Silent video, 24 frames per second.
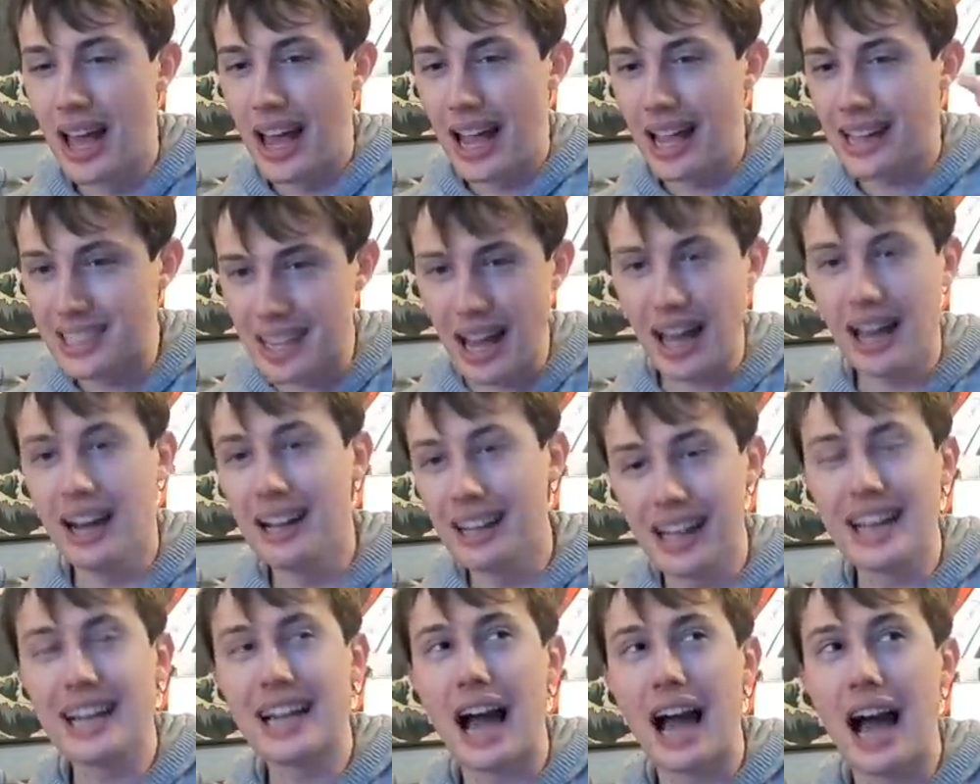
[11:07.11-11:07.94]
It's kind of
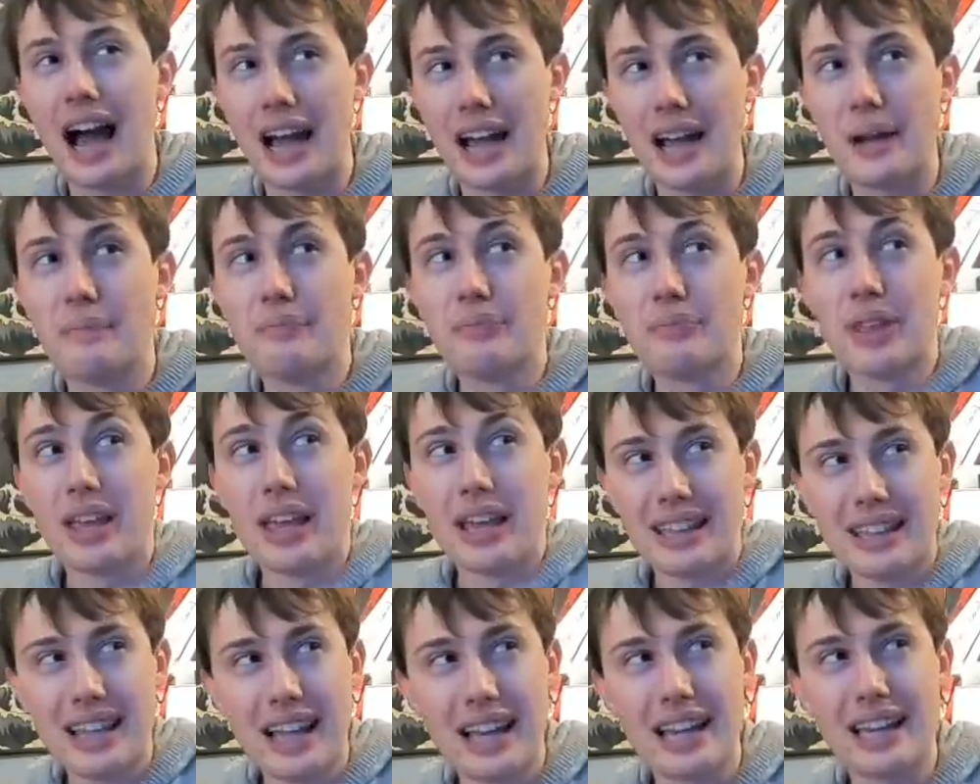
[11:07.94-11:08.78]
like I
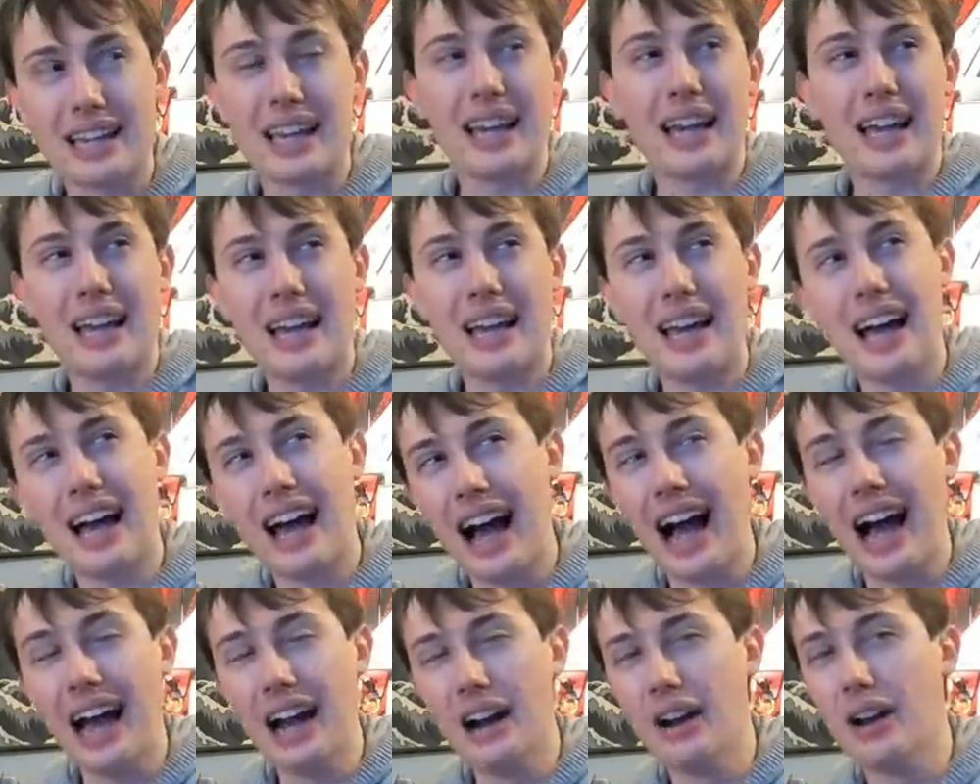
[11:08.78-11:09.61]
like
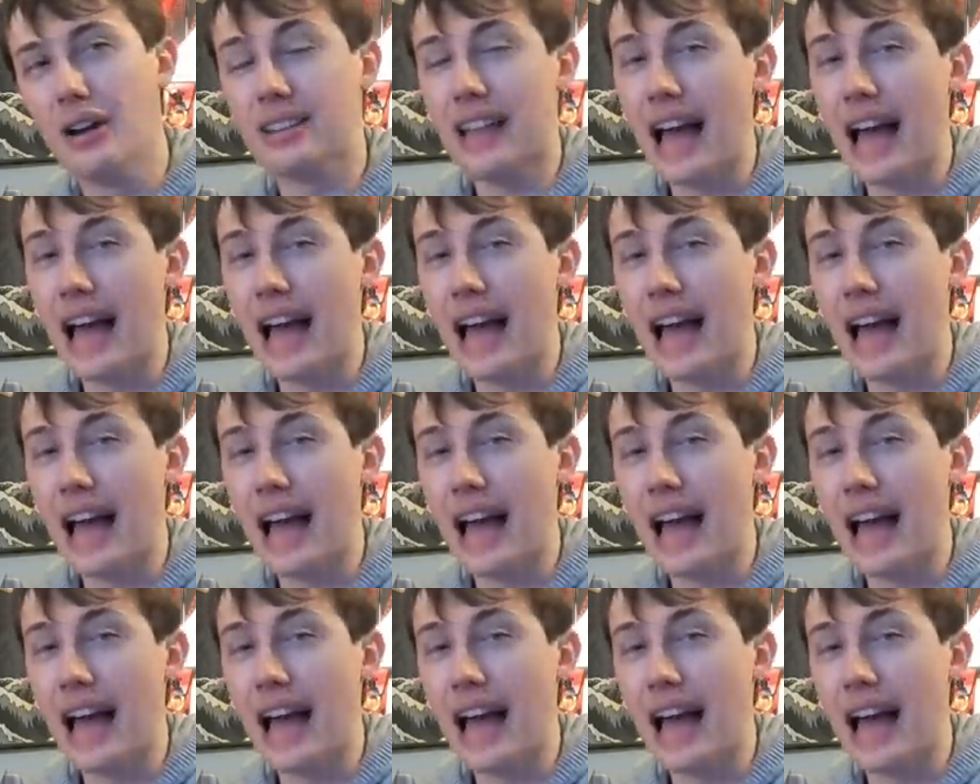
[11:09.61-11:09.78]
I don't know.